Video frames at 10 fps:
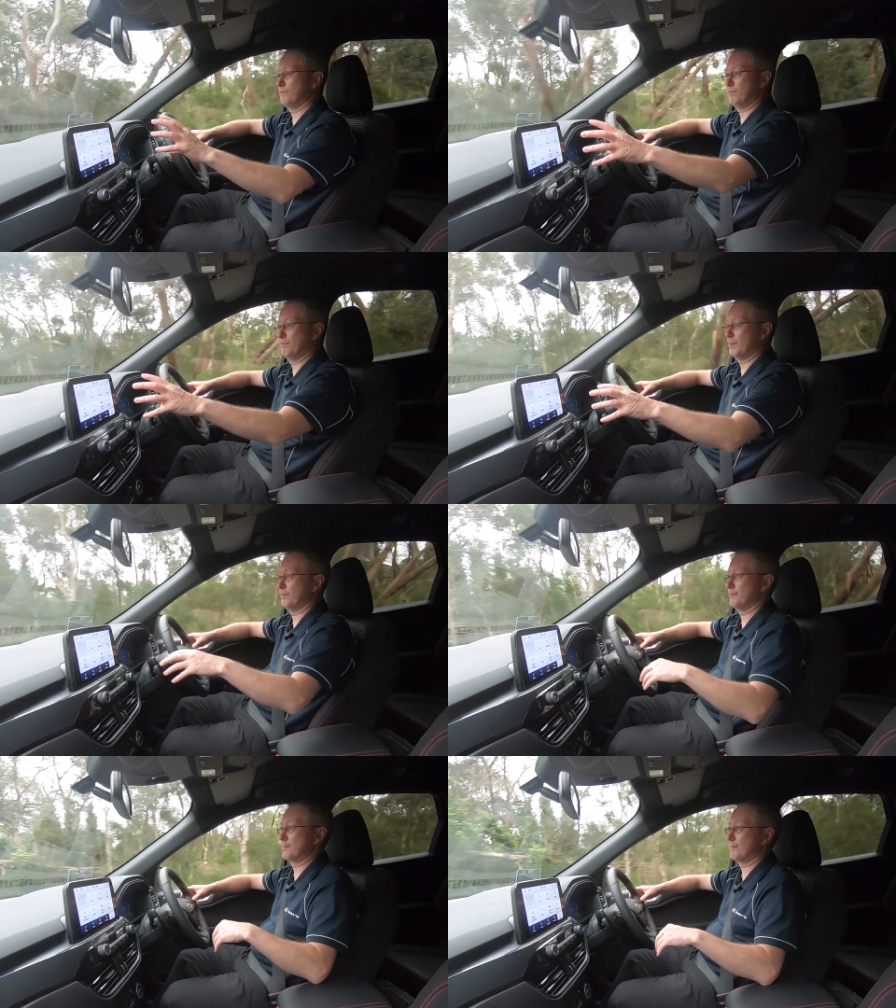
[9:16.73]
But
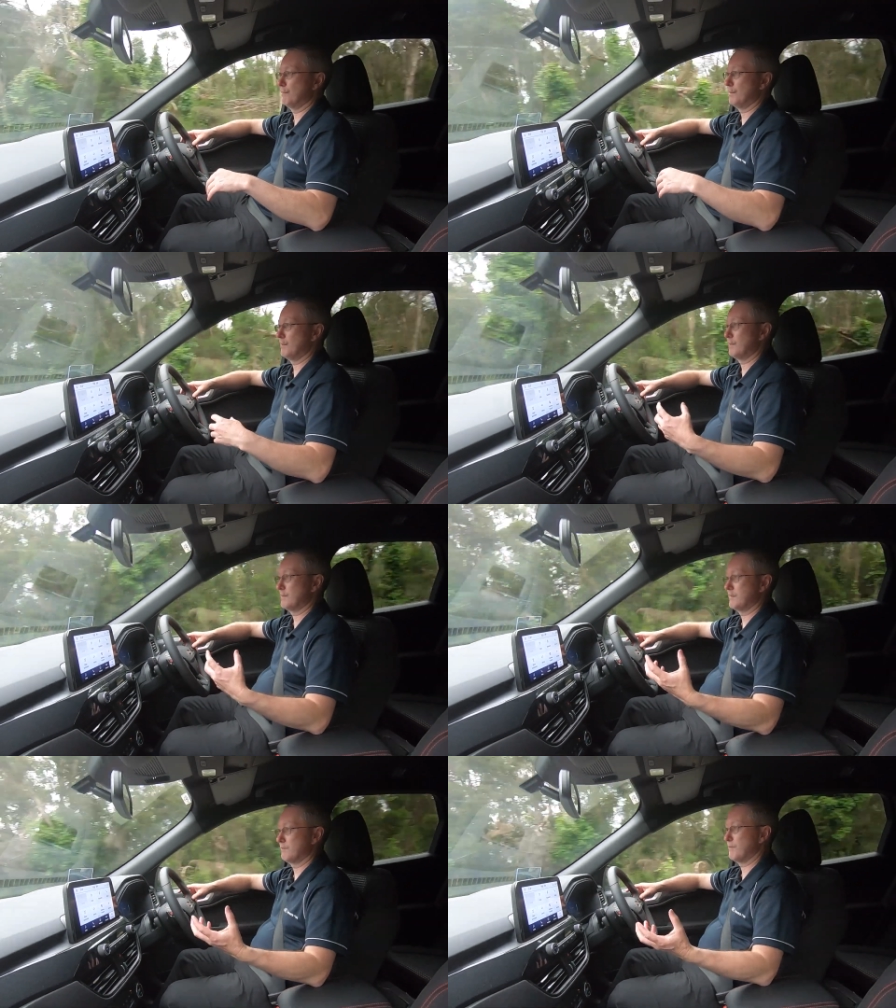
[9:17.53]
on the screen
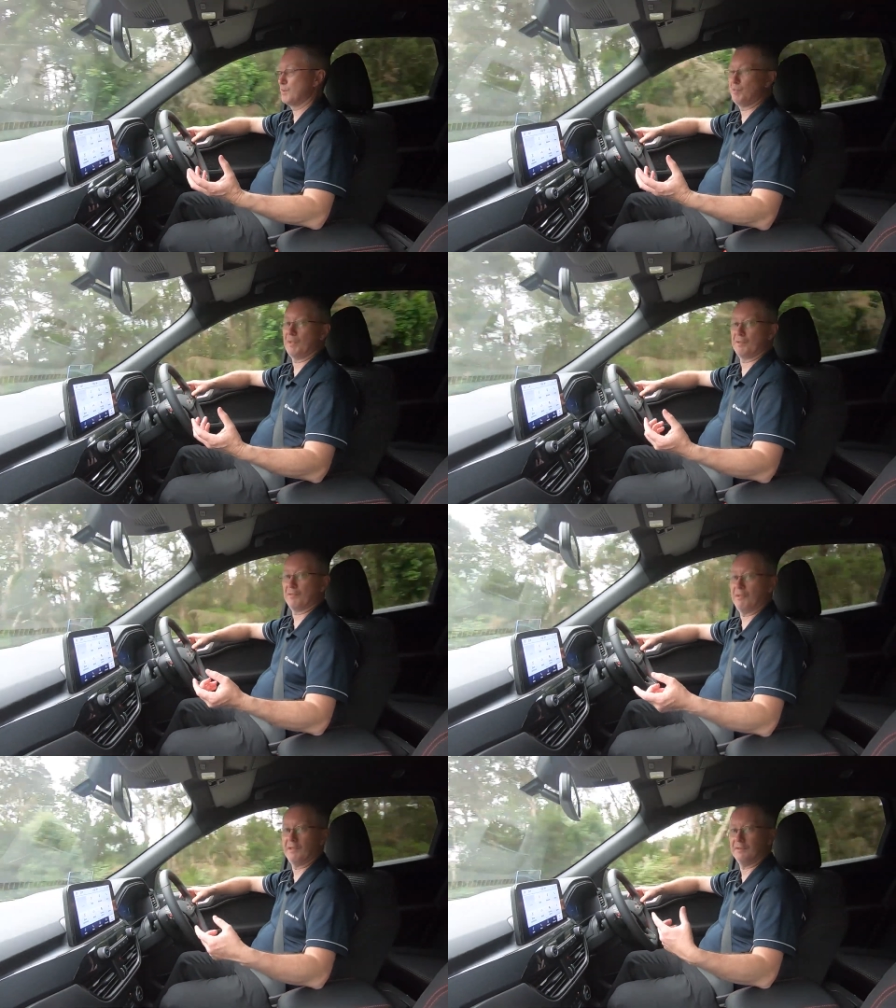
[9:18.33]
it's a much bigger
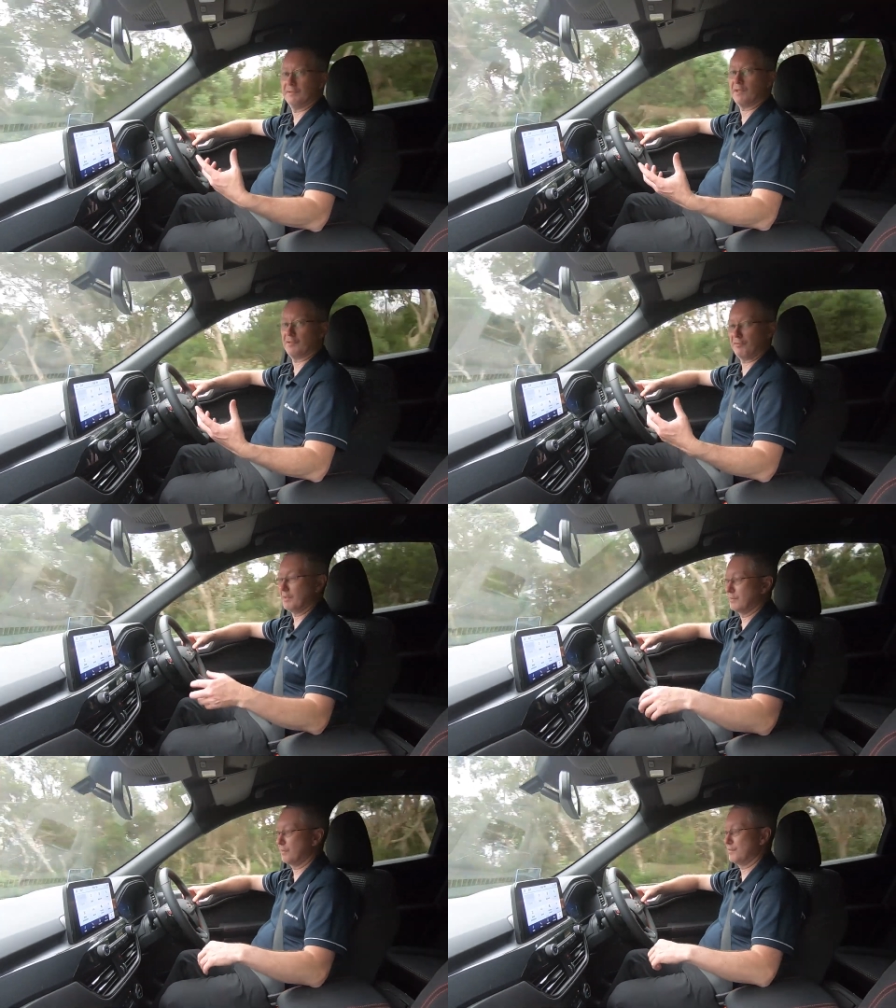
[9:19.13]
screen, and
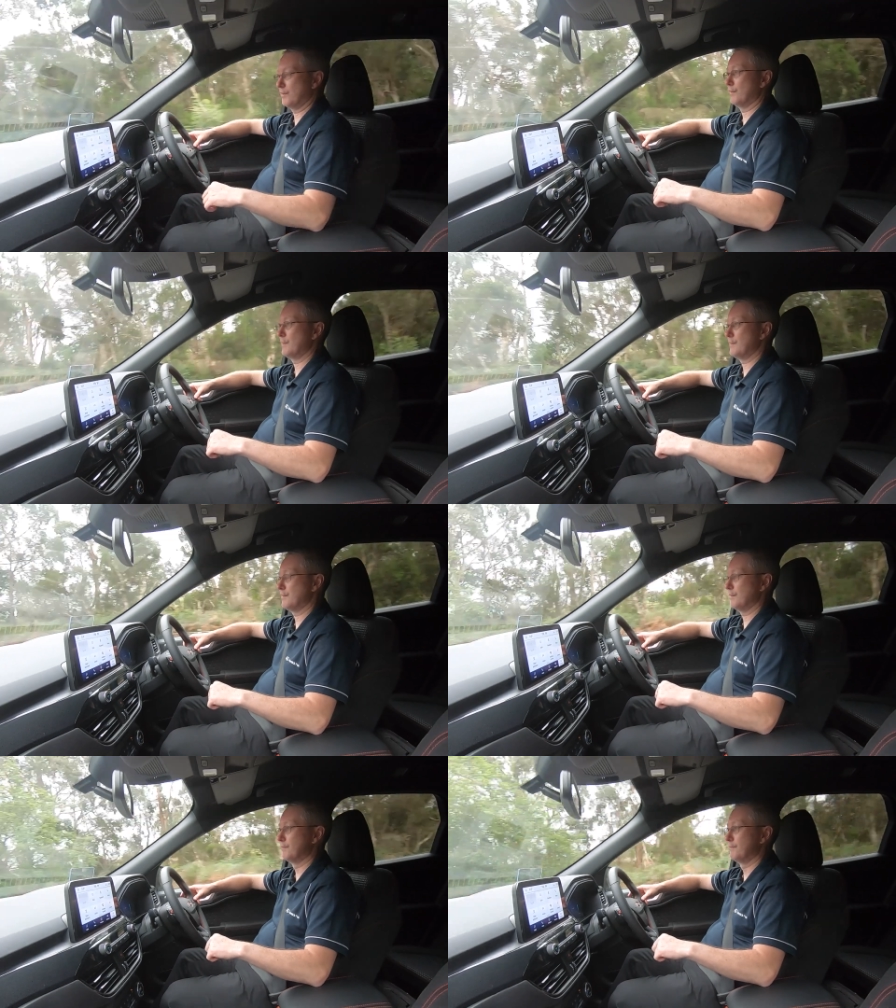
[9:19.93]
touchscreen is obviously a lot
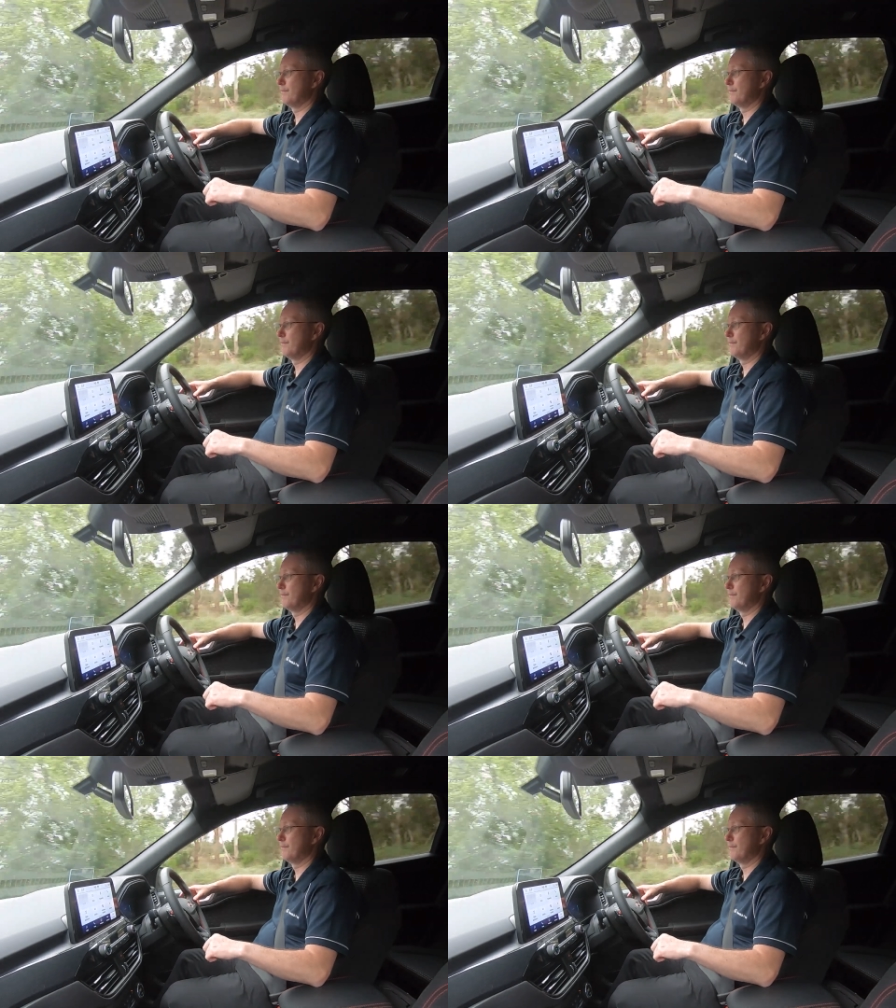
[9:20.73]
easier.